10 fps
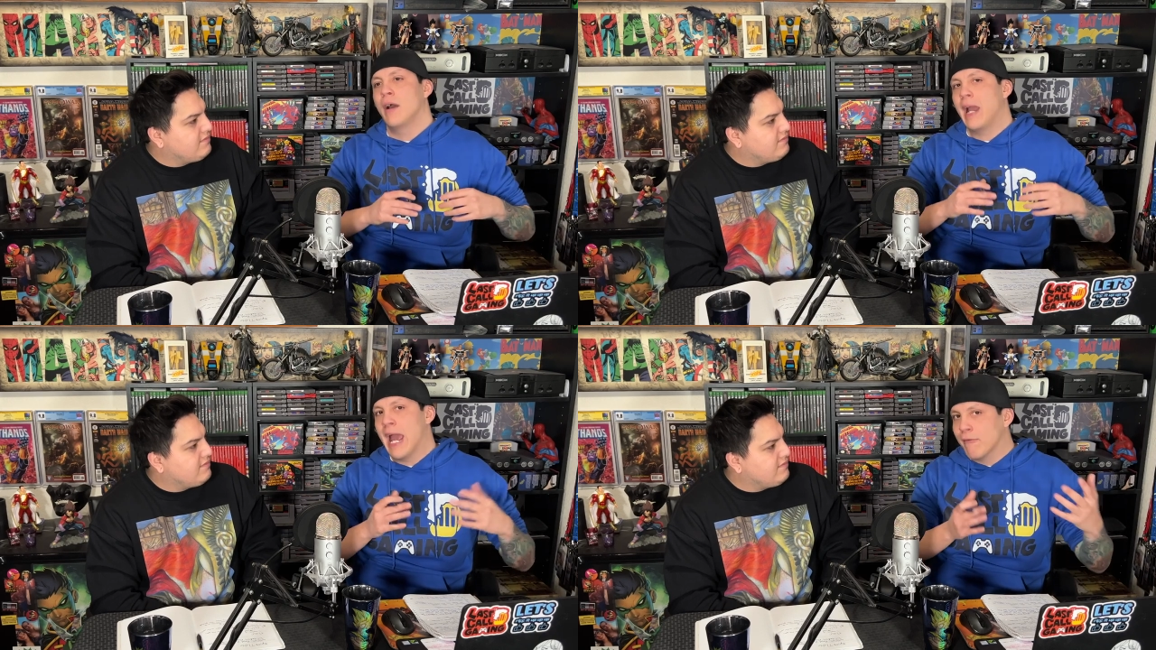
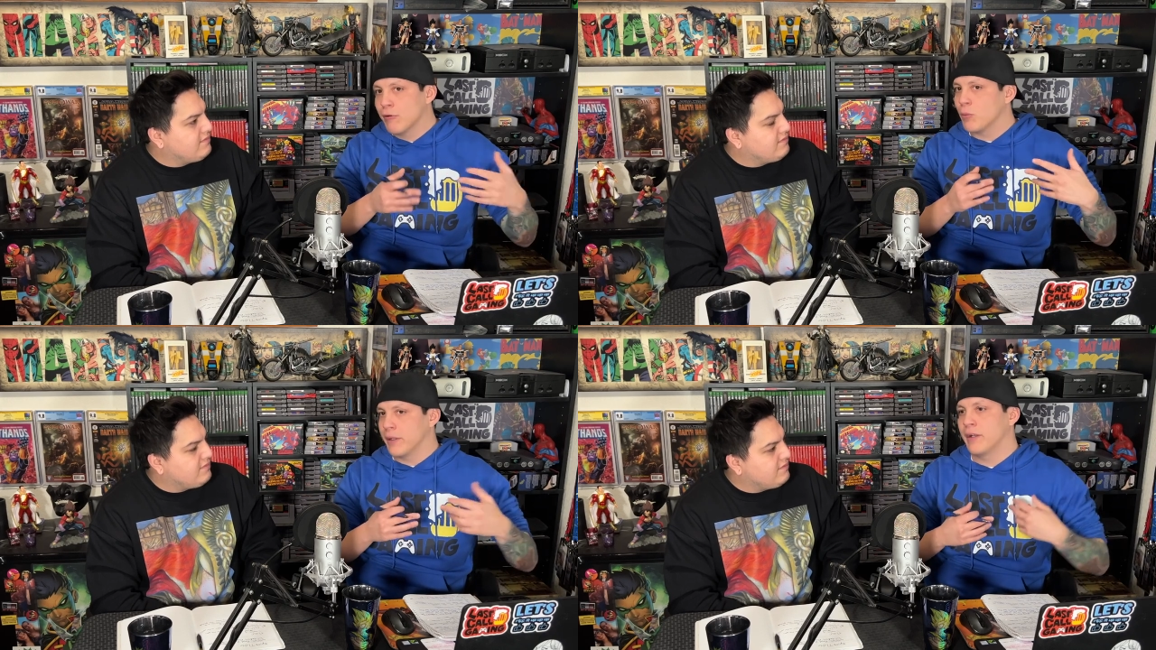
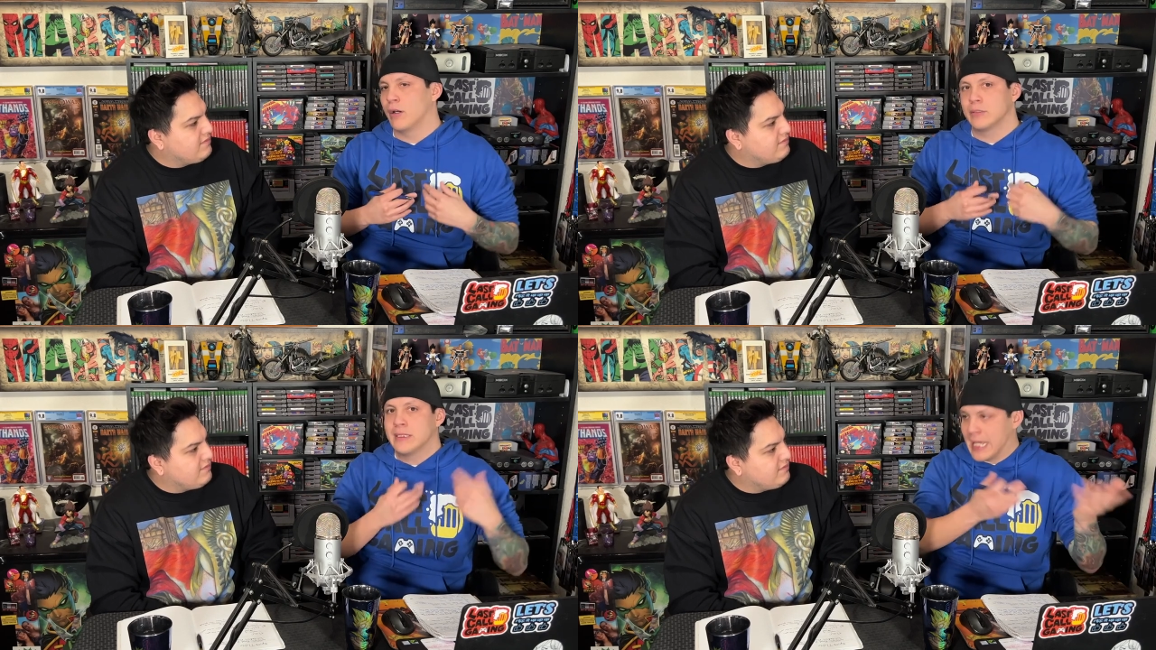Speaker 1: Everyone
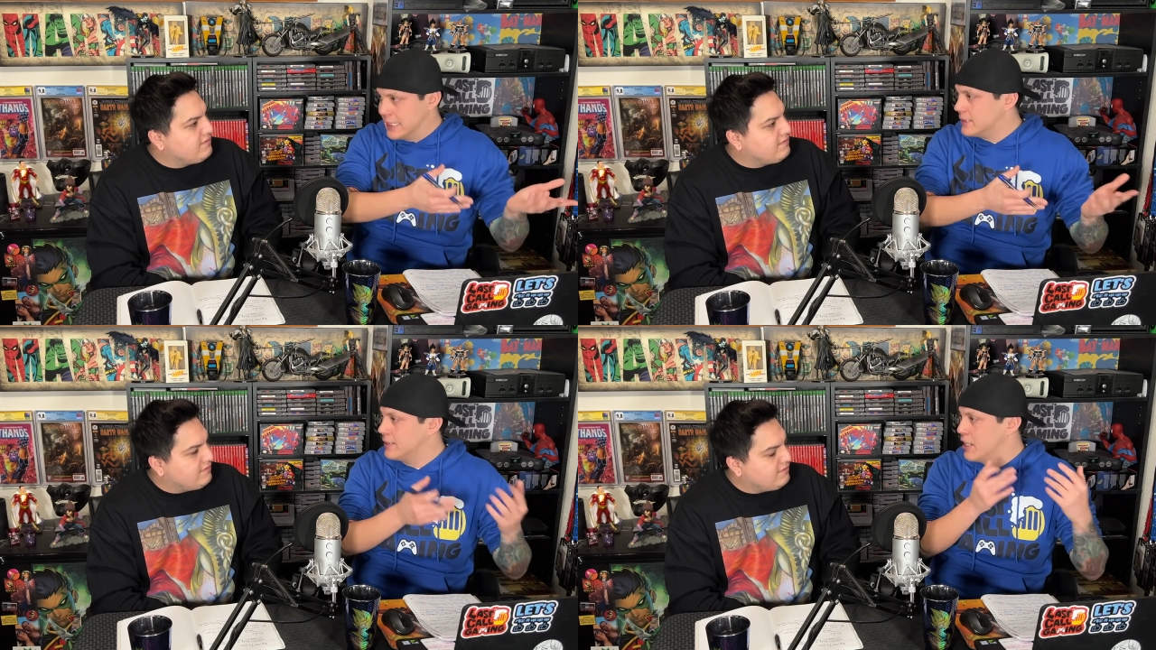knows
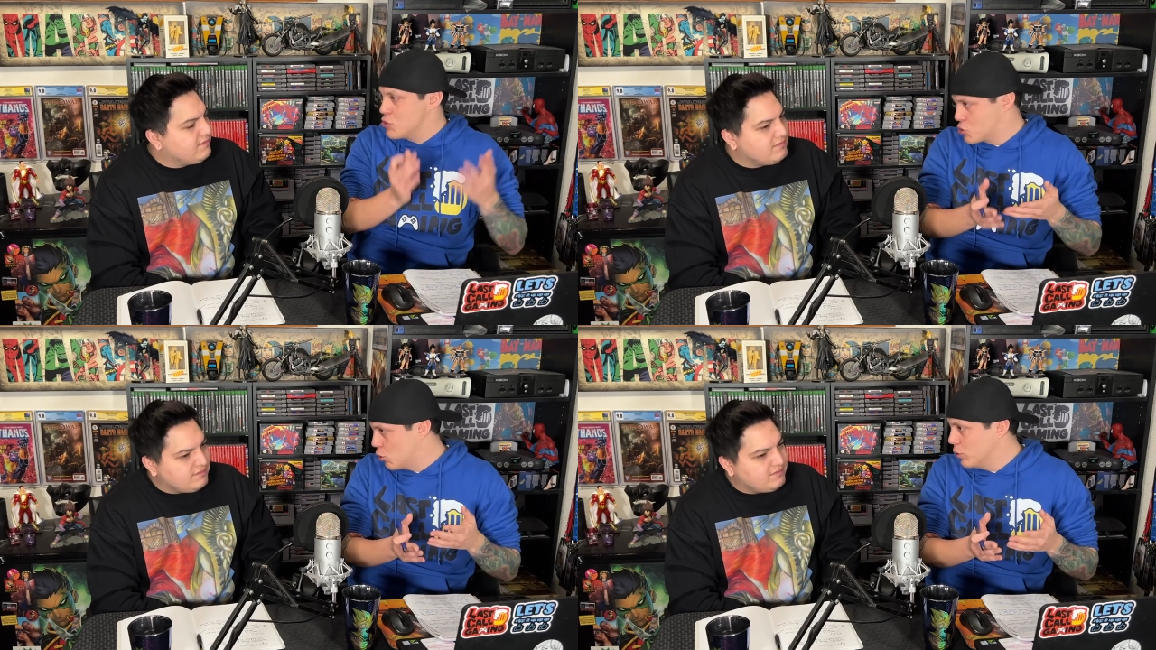Tess
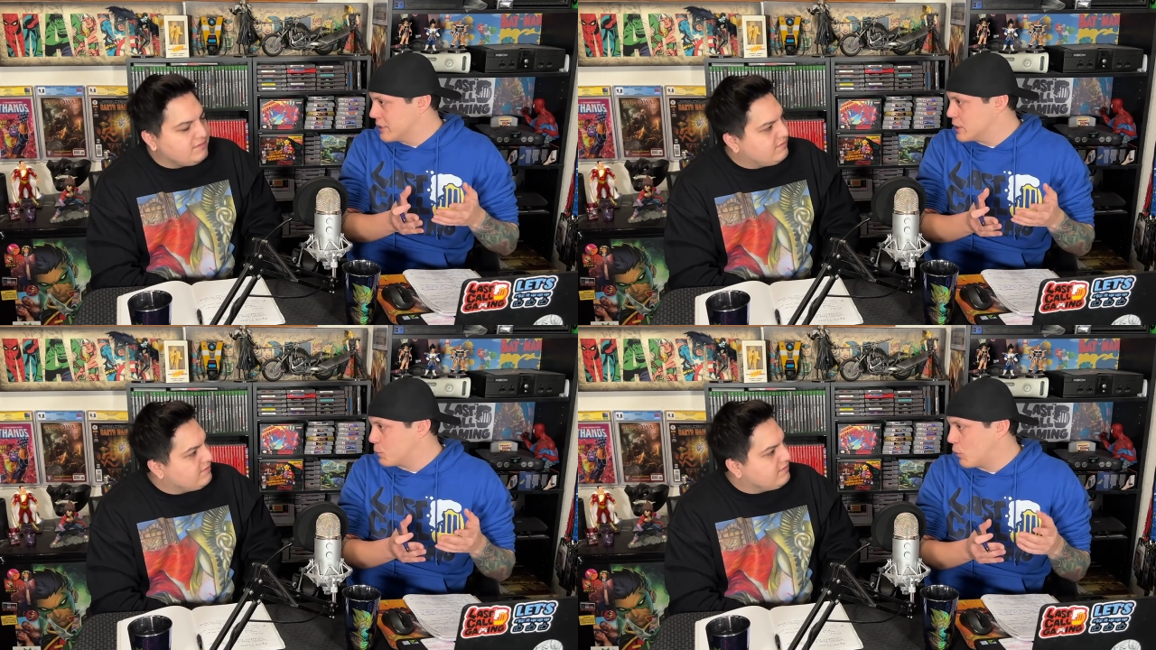and Joel
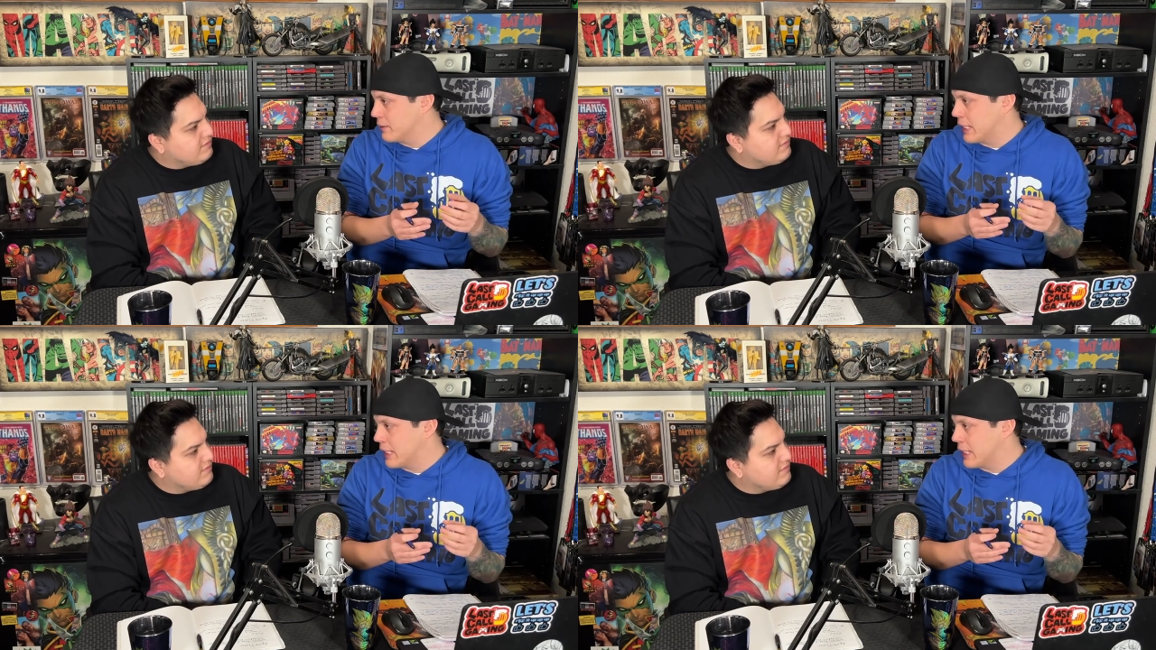at this point.